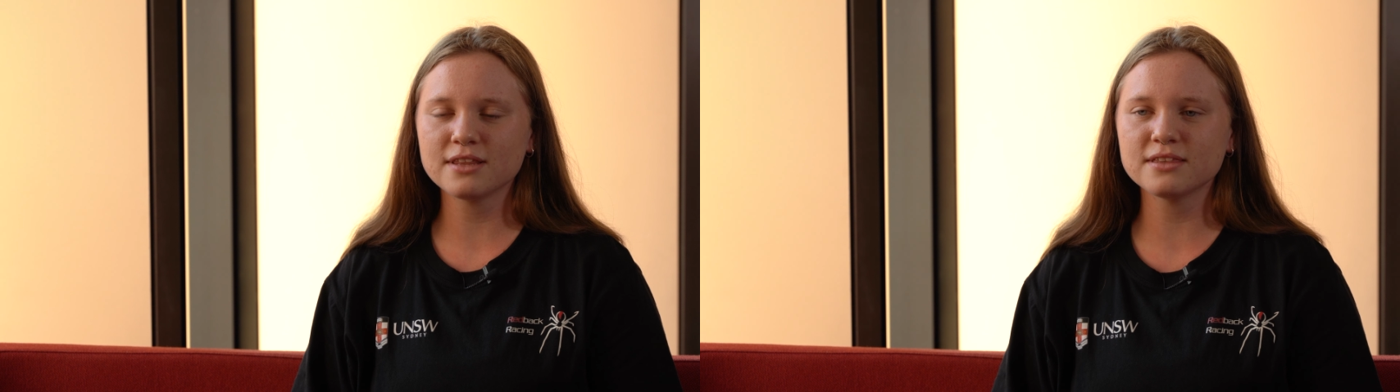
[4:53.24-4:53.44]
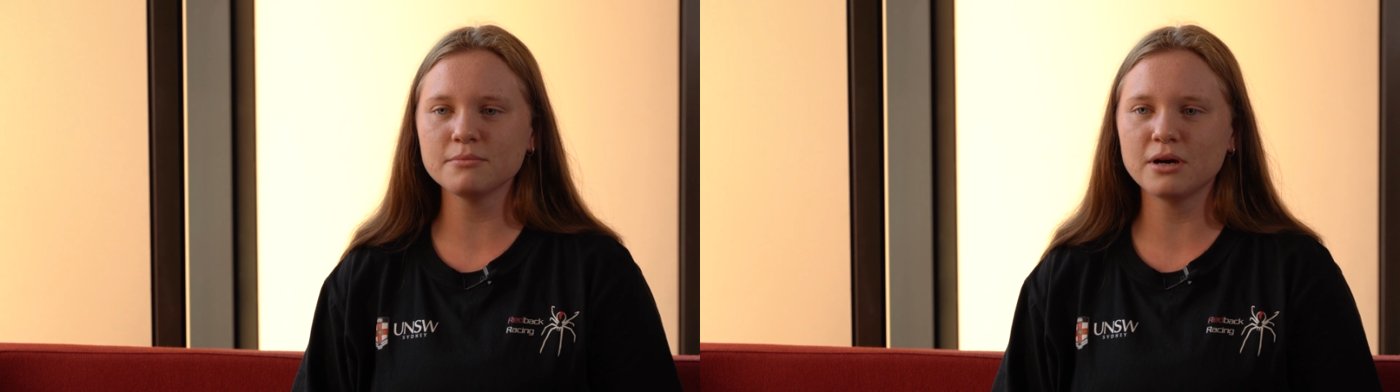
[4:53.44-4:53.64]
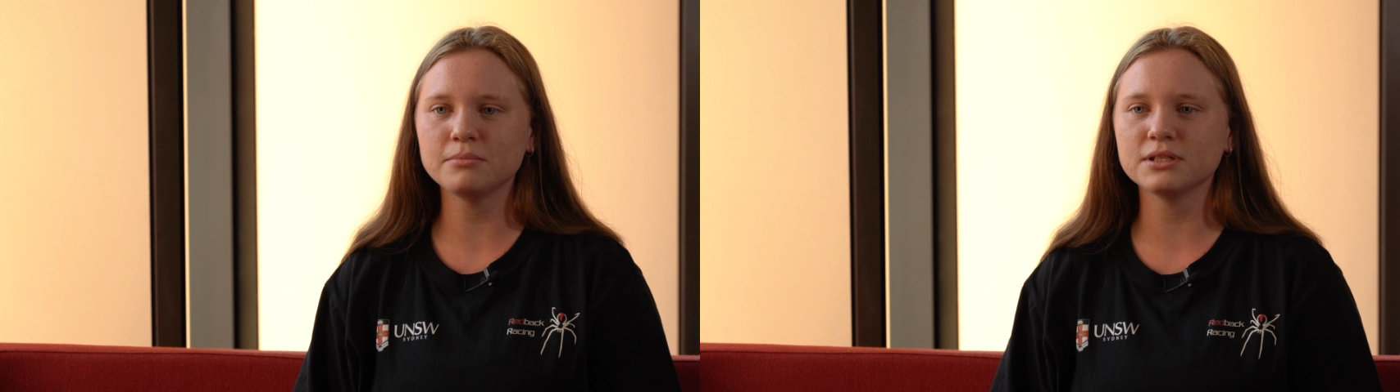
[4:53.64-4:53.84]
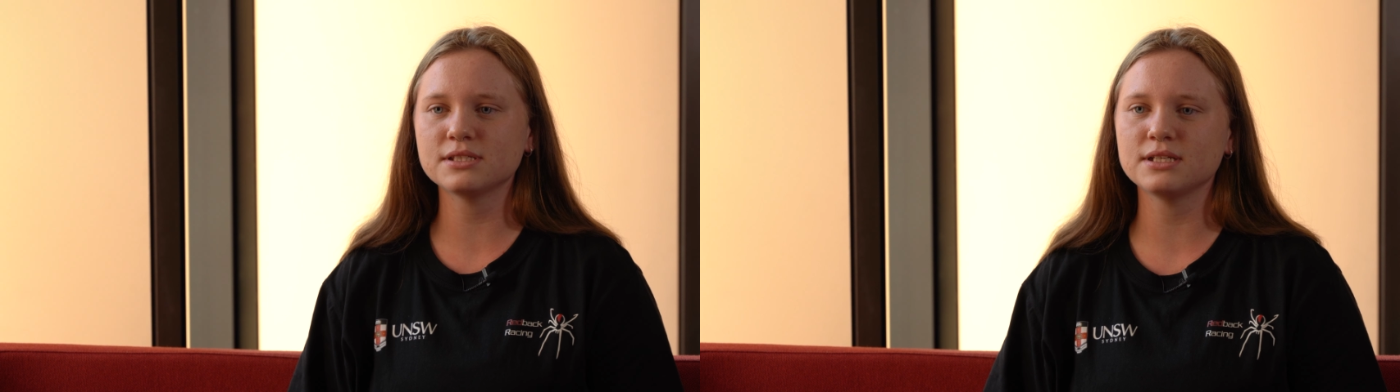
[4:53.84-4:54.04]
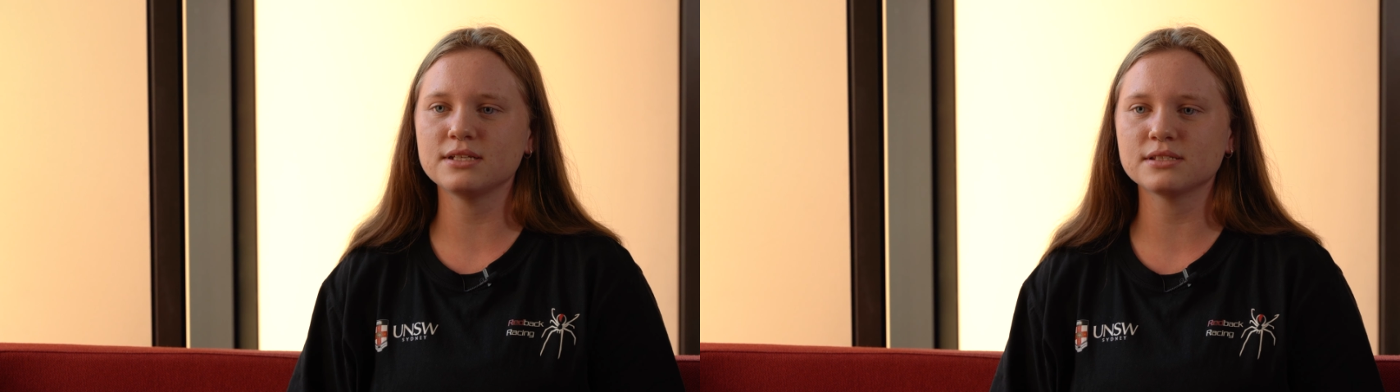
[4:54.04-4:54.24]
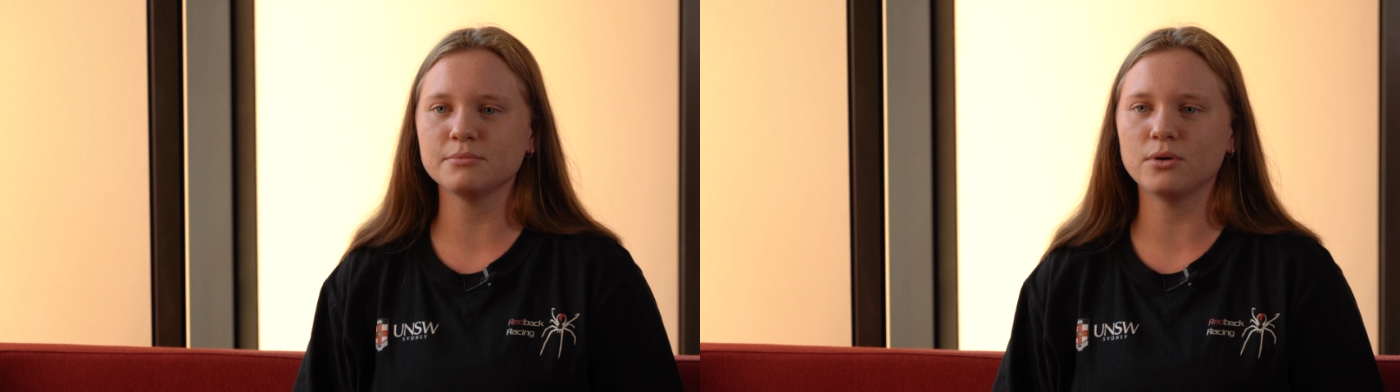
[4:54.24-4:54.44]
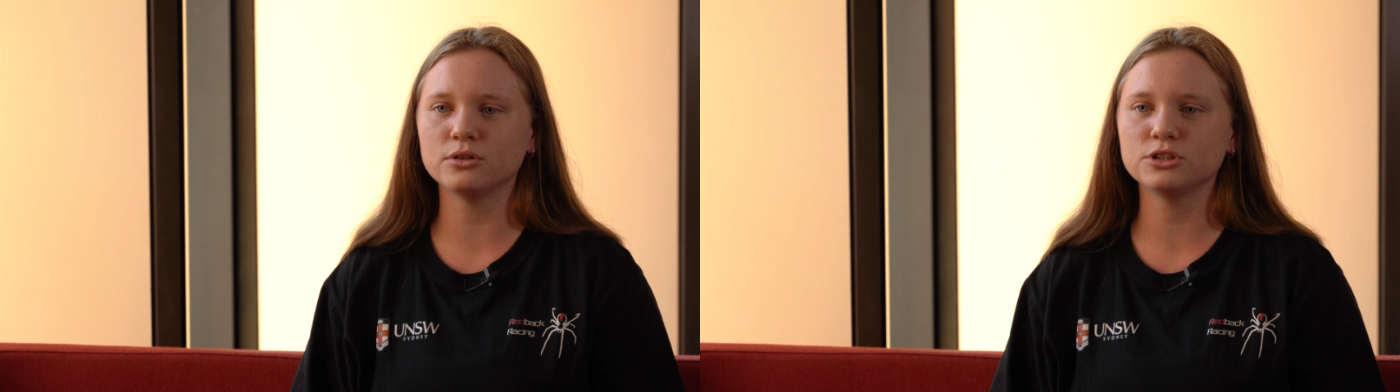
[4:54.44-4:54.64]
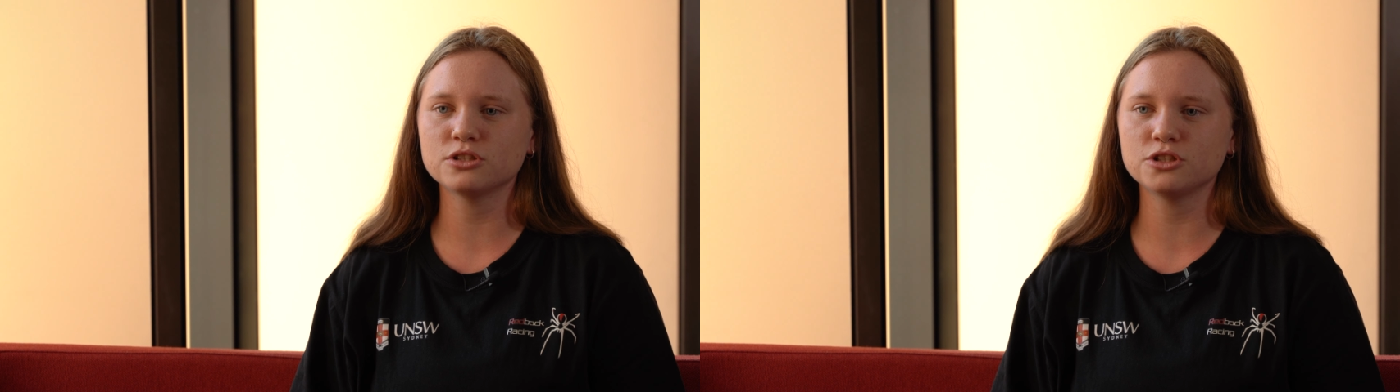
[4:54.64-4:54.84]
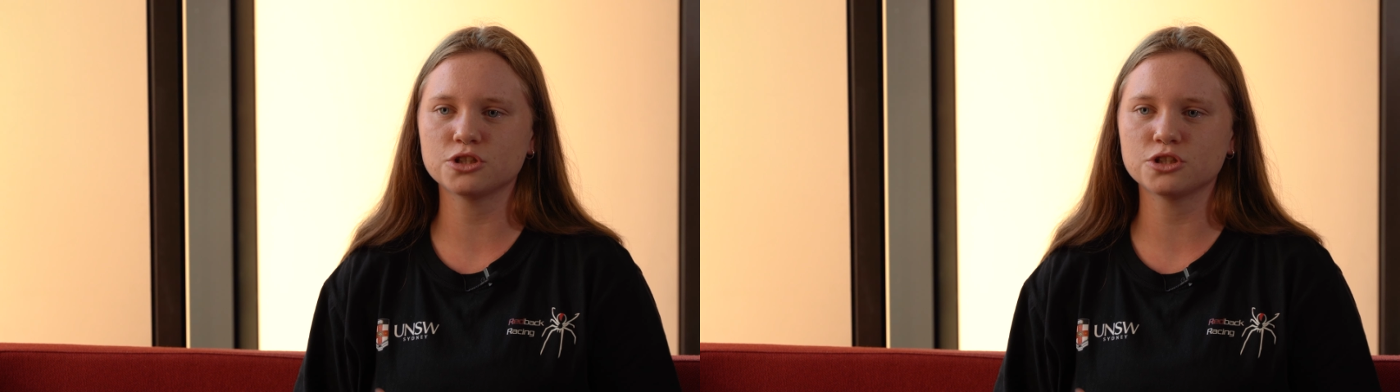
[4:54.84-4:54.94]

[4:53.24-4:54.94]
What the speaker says: I think publicity is important just to